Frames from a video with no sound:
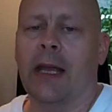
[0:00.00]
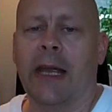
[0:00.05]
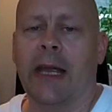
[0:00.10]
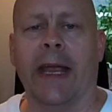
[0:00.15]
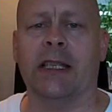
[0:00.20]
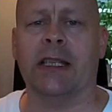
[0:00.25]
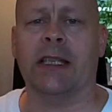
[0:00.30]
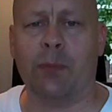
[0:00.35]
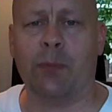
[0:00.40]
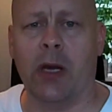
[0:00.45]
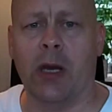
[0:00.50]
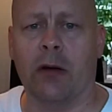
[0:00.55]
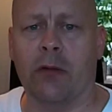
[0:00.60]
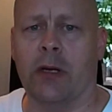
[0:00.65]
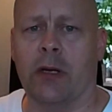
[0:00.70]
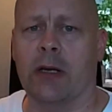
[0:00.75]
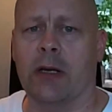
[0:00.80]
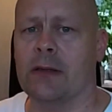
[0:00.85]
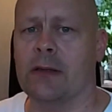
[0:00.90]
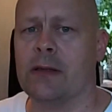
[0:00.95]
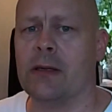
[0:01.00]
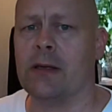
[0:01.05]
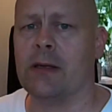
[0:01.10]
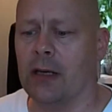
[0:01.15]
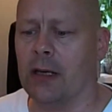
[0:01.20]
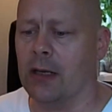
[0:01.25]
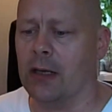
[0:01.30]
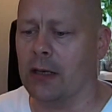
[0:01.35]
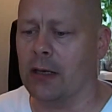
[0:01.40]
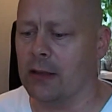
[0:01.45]
experience
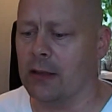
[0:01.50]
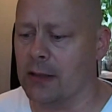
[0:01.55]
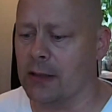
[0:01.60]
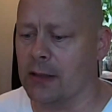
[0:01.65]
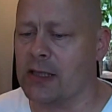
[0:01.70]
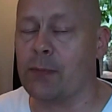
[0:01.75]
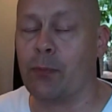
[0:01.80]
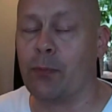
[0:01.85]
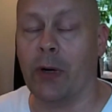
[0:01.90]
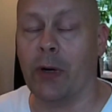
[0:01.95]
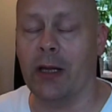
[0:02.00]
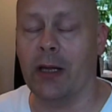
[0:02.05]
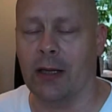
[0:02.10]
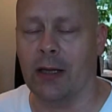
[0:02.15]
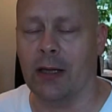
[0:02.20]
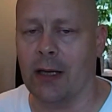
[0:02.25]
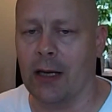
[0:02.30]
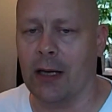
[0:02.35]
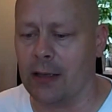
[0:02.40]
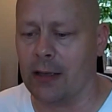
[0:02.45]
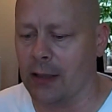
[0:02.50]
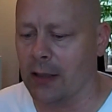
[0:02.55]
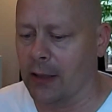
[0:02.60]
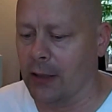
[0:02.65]
and spreading that.